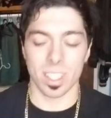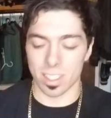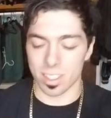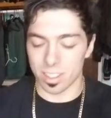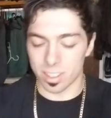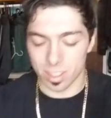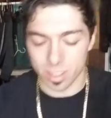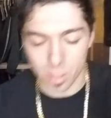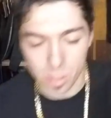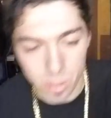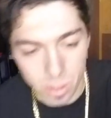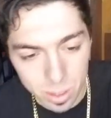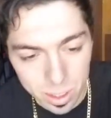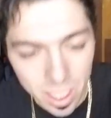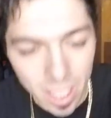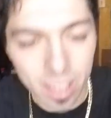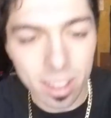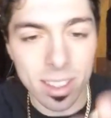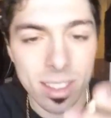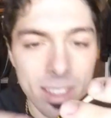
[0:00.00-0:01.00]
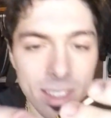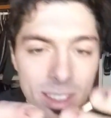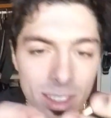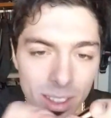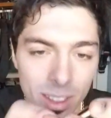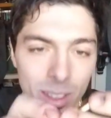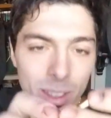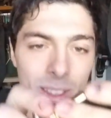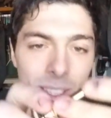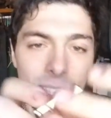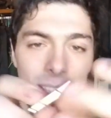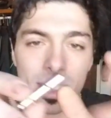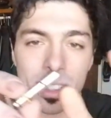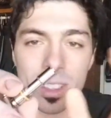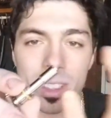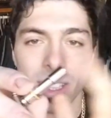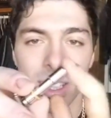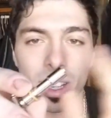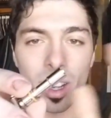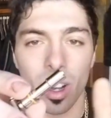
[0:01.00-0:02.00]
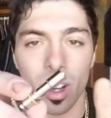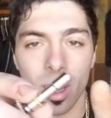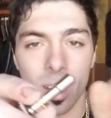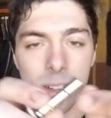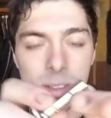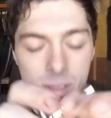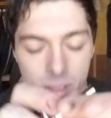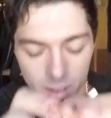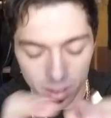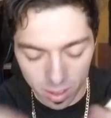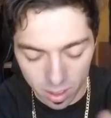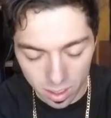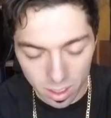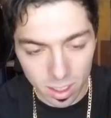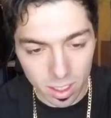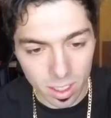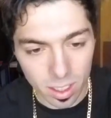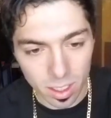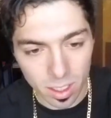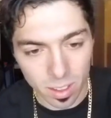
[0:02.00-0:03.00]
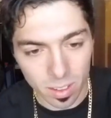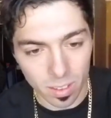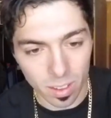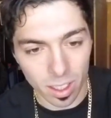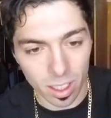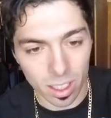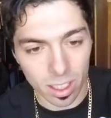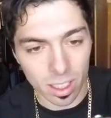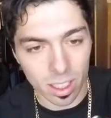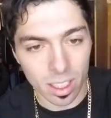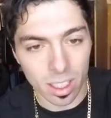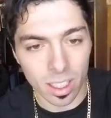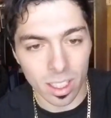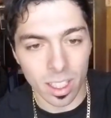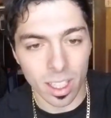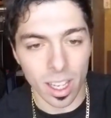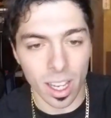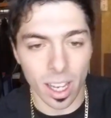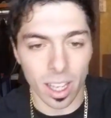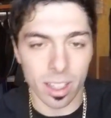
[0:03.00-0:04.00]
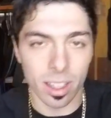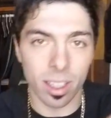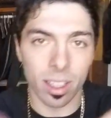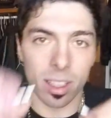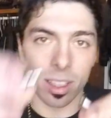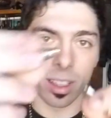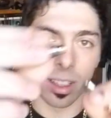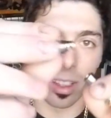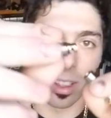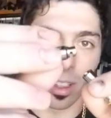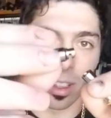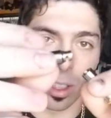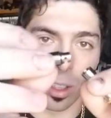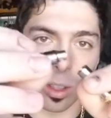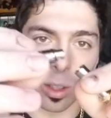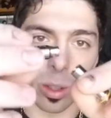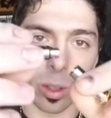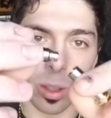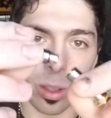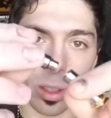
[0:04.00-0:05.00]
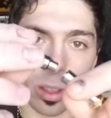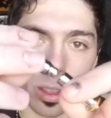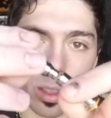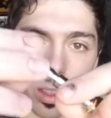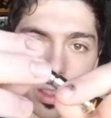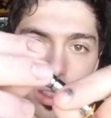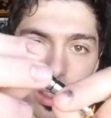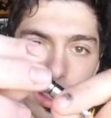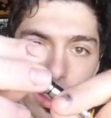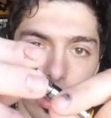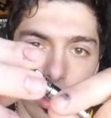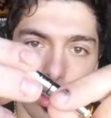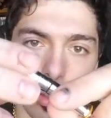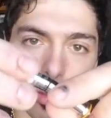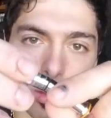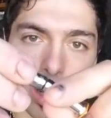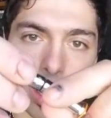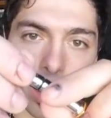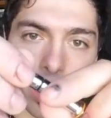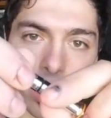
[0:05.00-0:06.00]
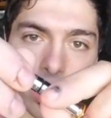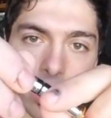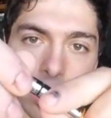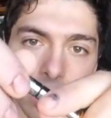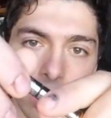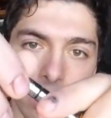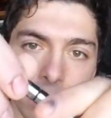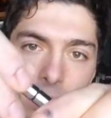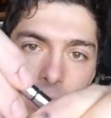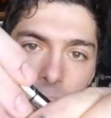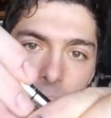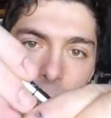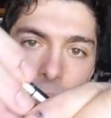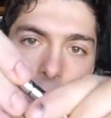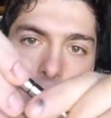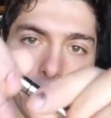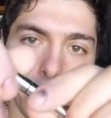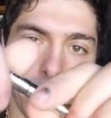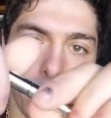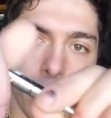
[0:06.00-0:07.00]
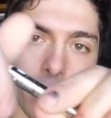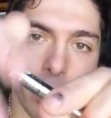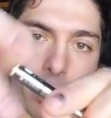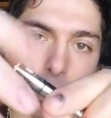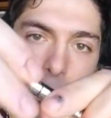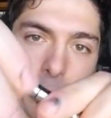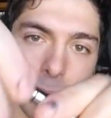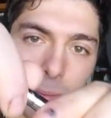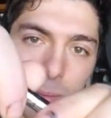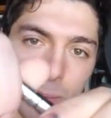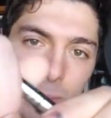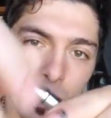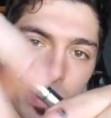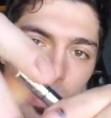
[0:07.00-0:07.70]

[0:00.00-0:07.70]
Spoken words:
so you take this thing off, right? And then the coil goes right here on the bottom.